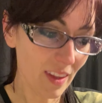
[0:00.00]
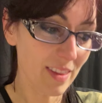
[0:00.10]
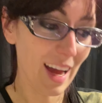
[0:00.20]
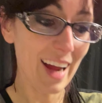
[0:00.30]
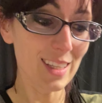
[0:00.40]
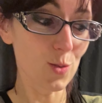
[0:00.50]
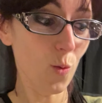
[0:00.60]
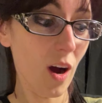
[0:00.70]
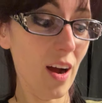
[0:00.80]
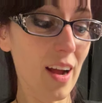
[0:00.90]
that is
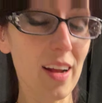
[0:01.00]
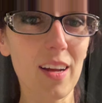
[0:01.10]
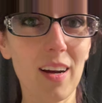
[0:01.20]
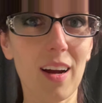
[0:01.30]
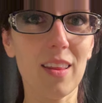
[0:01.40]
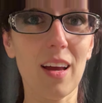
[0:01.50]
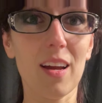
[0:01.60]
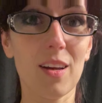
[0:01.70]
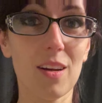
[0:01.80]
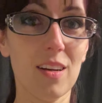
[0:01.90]
why I
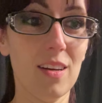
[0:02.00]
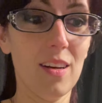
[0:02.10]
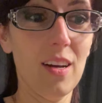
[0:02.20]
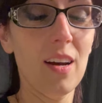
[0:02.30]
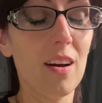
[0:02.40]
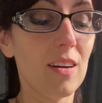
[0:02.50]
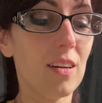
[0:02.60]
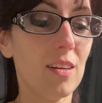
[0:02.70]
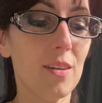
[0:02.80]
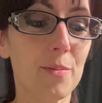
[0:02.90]
like
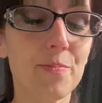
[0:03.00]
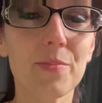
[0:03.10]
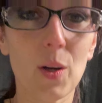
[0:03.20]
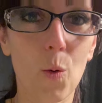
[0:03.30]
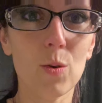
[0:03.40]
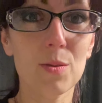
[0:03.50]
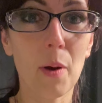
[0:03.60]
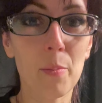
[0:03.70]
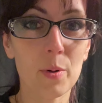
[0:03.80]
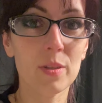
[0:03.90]
the ghost
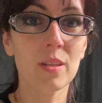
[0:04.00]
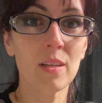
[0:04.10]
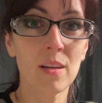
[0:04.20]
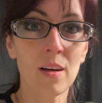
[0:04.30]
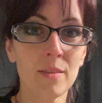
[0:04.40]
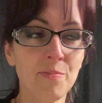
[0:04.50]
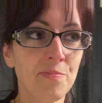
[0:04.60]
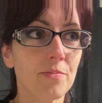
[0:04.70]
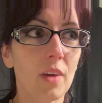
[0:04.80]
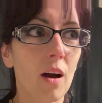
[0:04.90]
peppers.
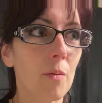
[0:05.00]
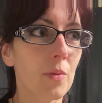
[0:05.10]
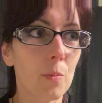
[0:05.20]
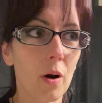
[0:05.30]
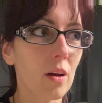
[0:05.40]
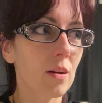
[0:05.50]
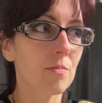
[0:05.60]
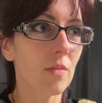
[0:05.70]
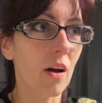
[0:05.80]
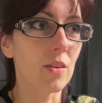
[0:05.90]
There are probably
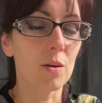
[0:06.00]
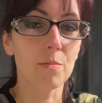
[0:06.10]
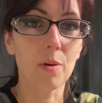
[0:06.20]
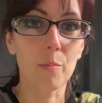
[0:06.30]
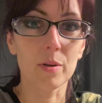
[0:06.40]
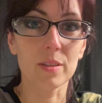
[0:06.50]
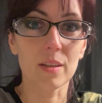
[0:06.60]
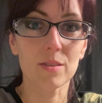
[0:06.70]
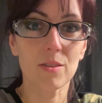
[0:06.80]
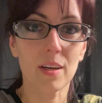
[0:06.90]
other peppers
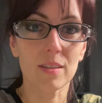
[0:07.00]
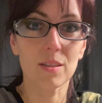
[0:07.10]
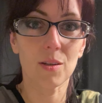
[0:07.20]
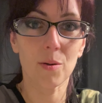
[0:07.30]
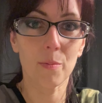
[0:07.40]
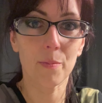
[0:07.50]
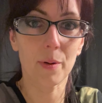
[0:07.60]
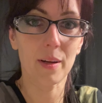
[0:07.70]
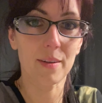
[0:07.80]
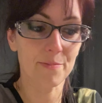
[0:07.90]
that do that too,
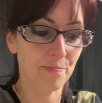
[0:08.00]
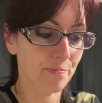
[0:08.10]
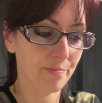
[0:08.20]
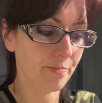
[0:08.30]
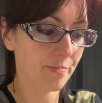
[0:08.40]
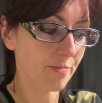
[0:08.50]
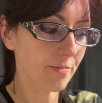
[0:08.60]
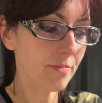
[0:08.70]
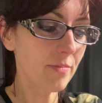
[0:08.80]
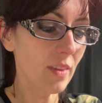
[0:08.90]
but
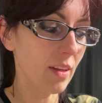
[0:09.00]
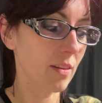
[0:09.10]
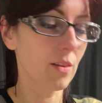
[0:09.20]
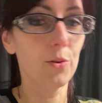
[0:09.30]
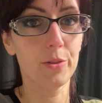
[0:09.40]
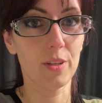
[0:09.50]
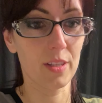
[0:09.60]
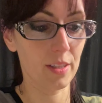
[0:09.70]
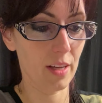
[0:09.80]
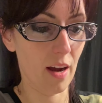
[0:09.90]
those are
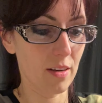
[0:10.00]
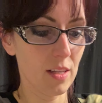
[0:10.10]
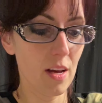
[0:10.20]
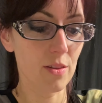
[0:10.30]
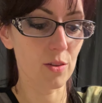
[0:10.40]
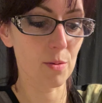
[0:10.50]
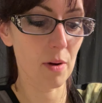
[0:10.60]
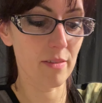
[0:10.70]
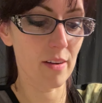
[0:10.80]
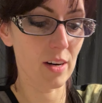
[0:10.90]
my
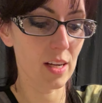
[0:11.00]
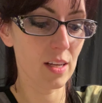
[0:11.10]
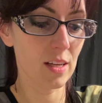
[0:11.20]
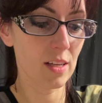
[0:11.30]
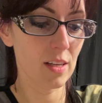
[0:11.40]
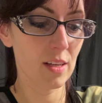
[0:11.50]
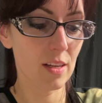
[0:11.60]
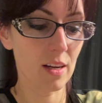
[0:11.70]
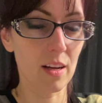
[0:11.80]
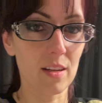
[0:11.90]
favorite.
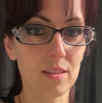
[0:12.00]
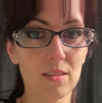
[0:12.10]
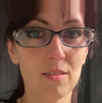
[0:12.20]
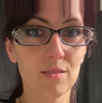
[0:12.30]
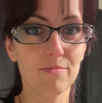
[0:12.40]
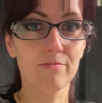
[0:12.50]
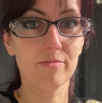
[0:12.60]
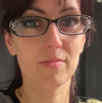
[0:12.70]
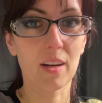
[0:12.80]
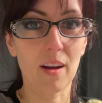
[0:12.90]
And it's
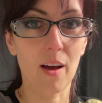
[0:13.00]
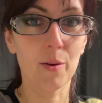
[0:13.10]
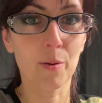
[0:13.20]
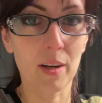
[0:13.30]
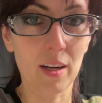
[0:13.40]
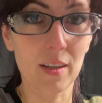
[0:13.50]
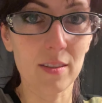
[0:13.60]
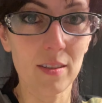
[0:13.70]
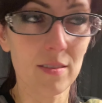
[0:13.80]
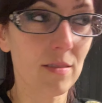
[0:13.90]
like Halloween
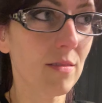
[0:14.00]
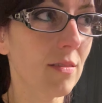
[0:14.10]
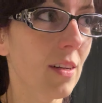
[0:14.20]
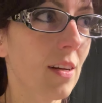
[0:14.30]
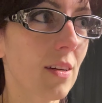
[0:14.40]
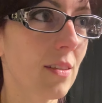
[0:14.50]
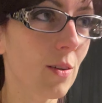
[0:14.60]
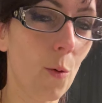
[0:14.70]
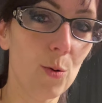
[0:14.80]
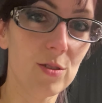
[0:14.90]

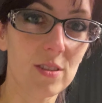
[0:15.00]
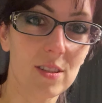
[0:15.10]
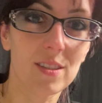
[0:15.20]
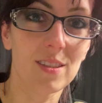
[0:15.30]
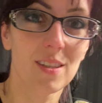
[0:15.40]
ghosts.